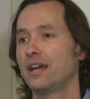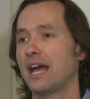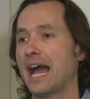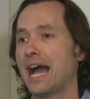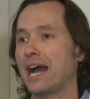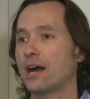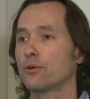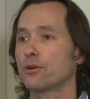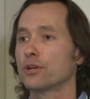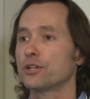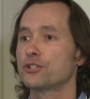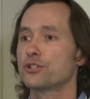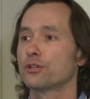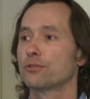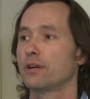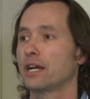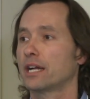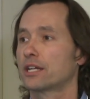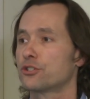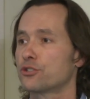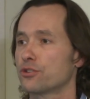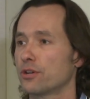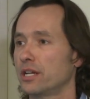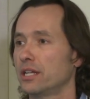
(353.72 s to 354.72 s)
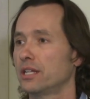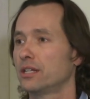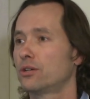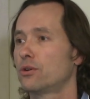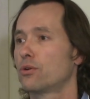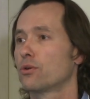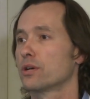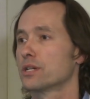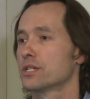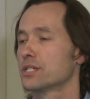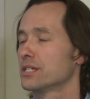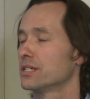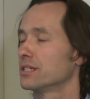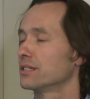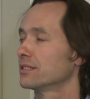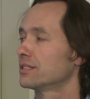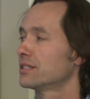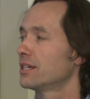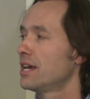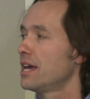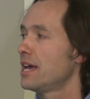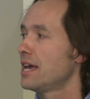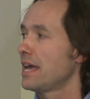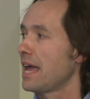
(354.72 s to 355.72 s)
our direct training
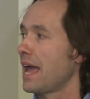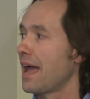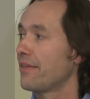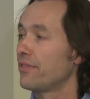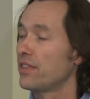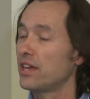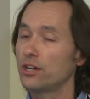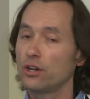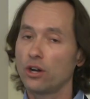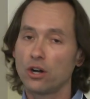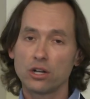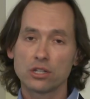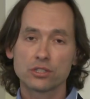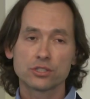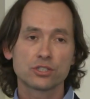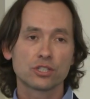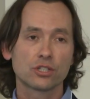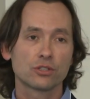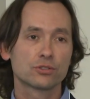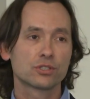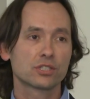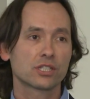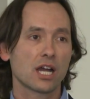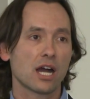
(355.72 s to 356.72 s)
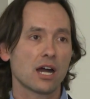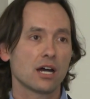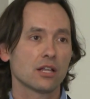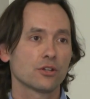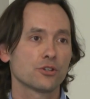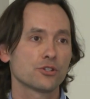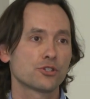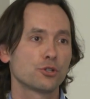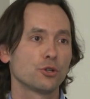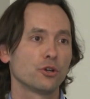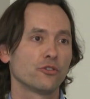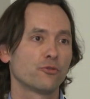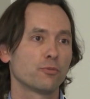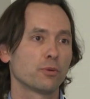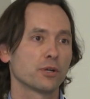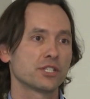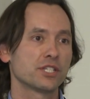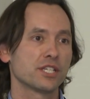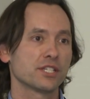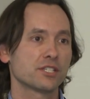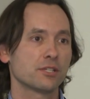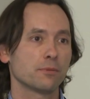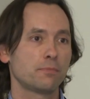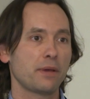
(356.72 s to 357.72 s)
courses, and then also scholars who have
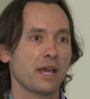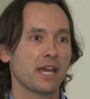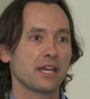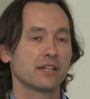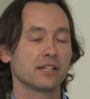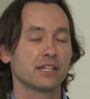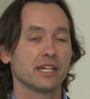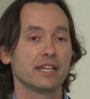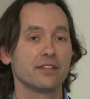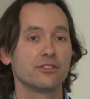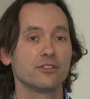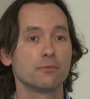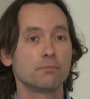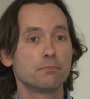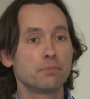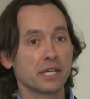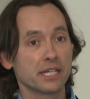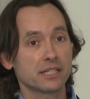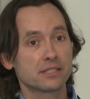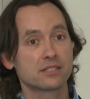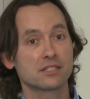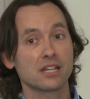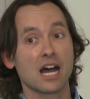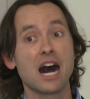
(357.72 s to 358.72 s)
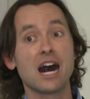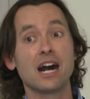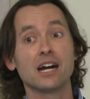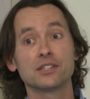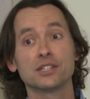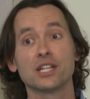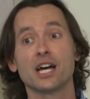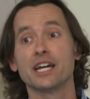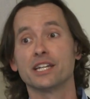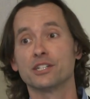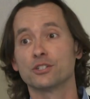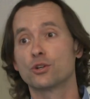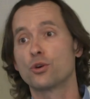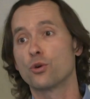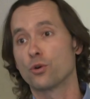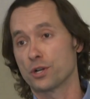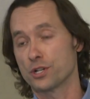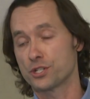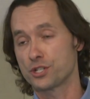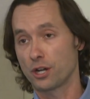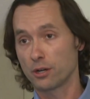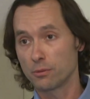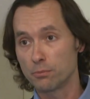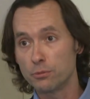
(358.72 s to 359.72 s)
participated in the BITS online
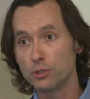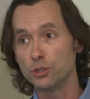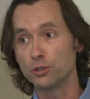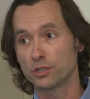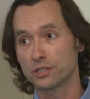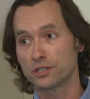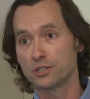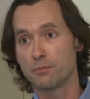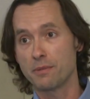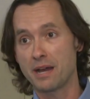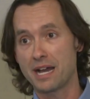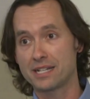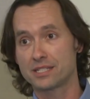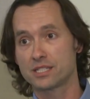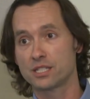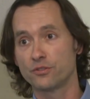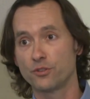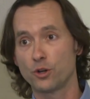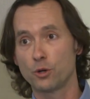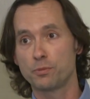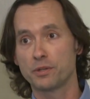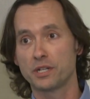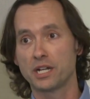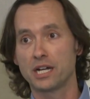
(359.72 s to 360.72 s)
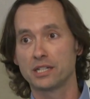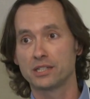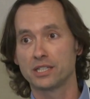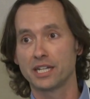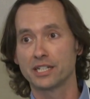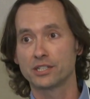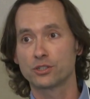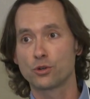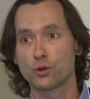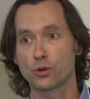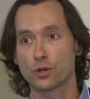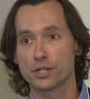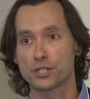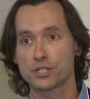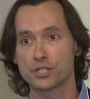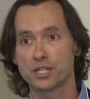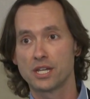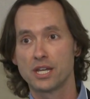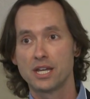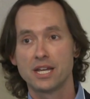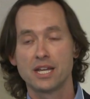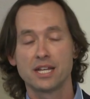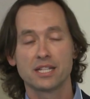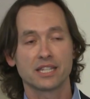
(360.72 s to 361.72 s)
course, our MOOC, the massive open online course
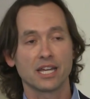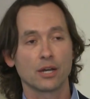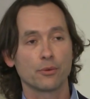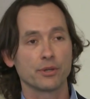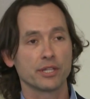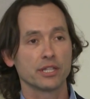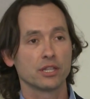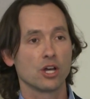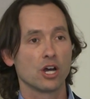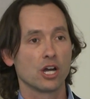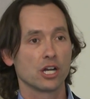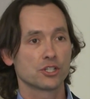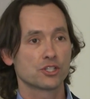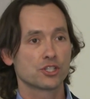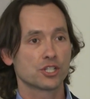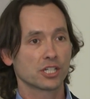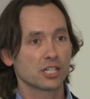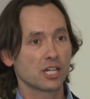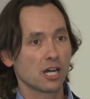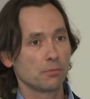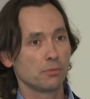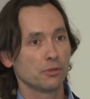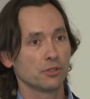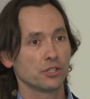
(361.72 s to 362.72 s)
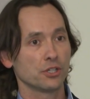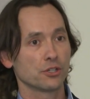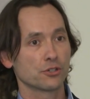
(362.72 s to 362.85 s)
that we launched a couple